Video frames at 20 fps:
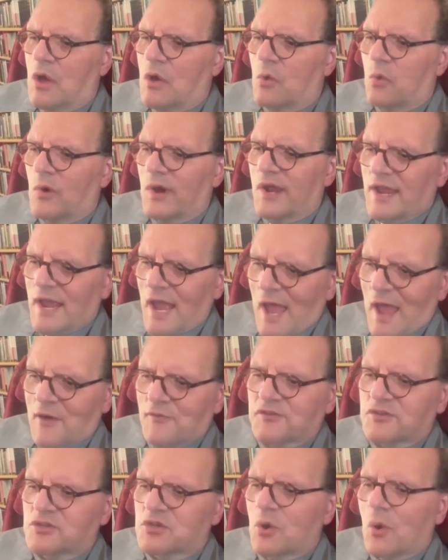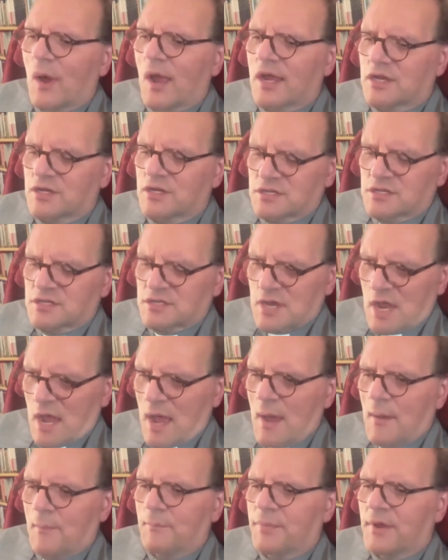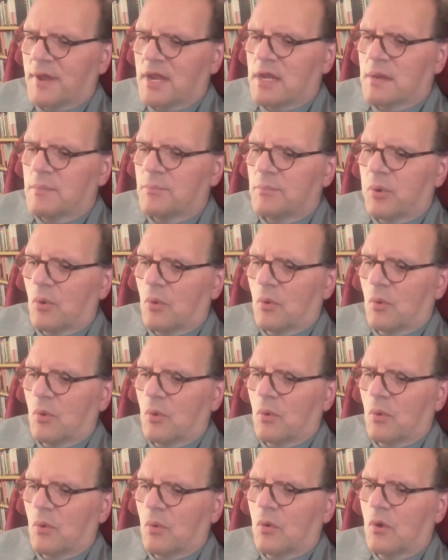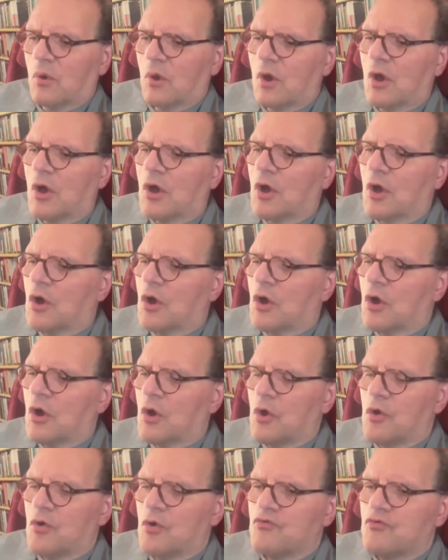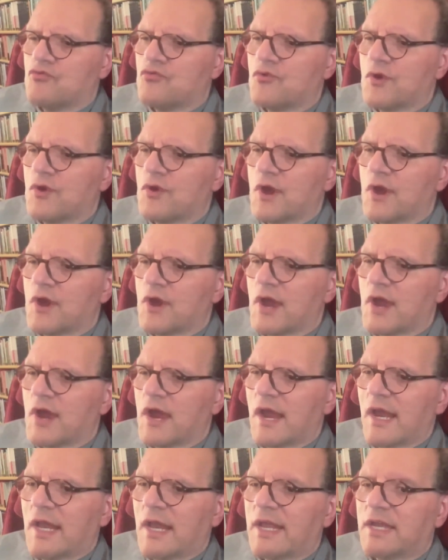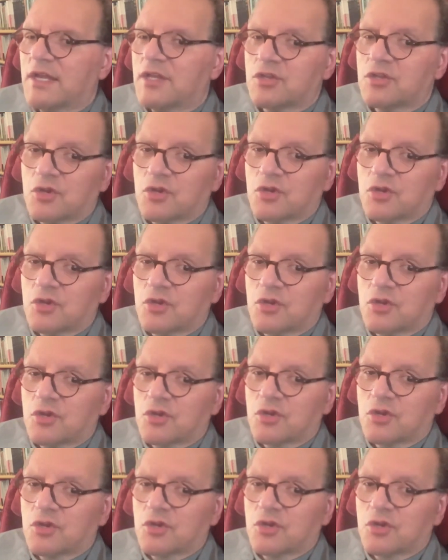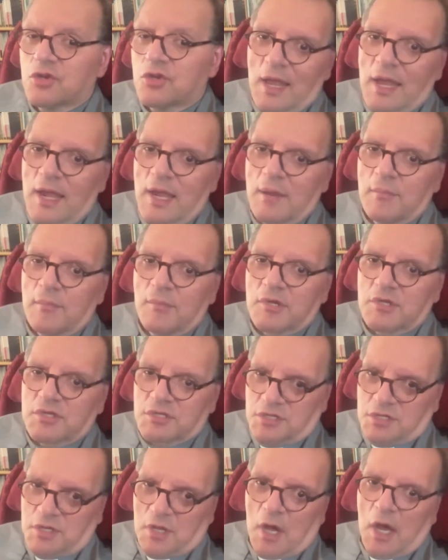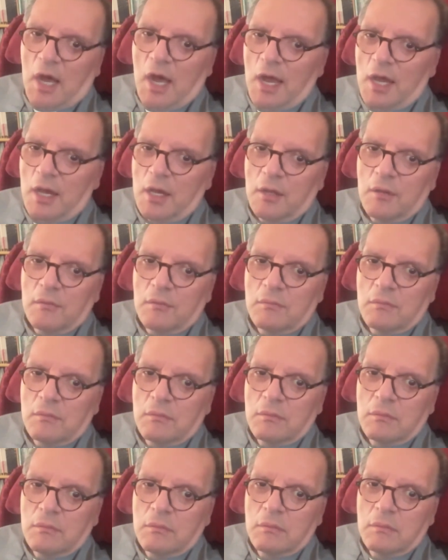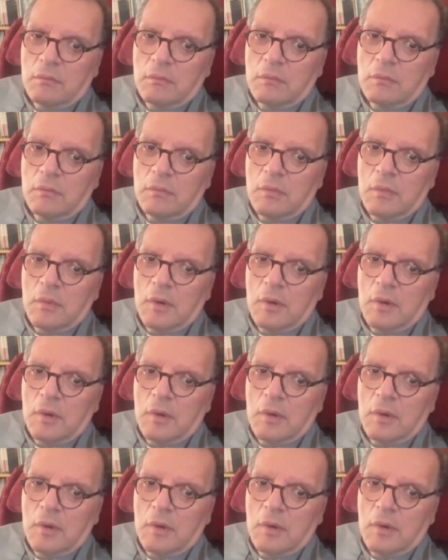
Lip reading: we have to accept people who really do need to claim asylum.